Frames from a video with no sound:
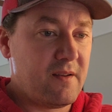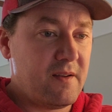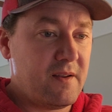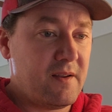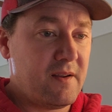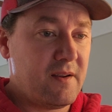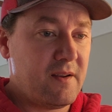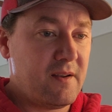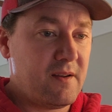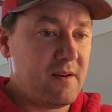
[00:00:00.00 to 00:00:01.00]

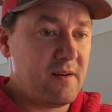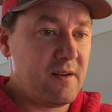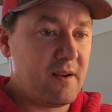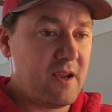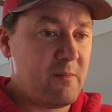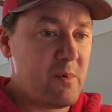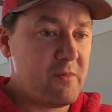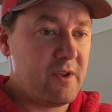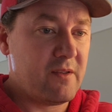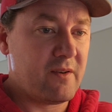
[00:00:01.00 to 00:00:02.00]
And I can't
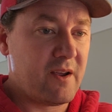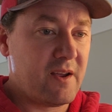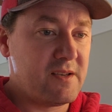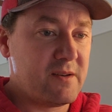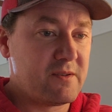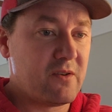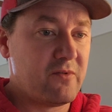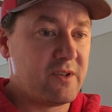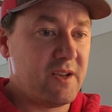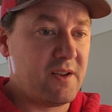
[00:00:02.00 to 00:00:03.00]
remember the other guys. It was
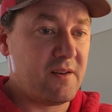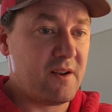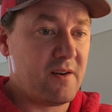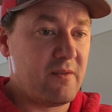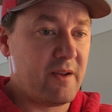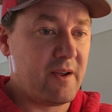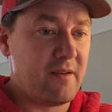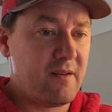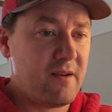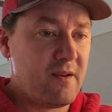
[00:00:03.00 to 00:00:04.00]
over 10, I know
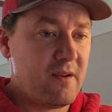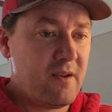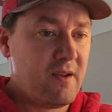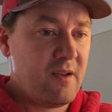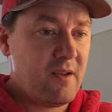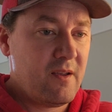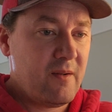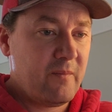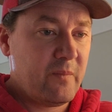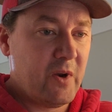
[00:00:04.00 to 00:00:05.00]
that.
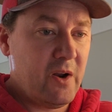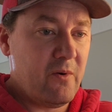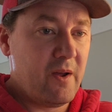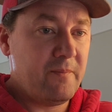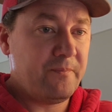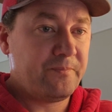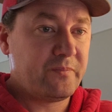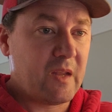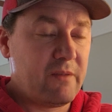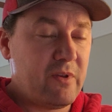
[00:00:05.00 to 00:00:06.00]
But anyway,
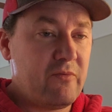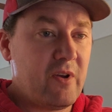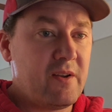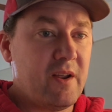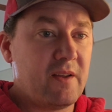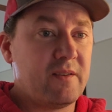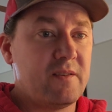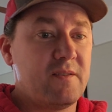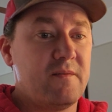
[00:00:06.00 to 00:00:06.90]
if they find out that,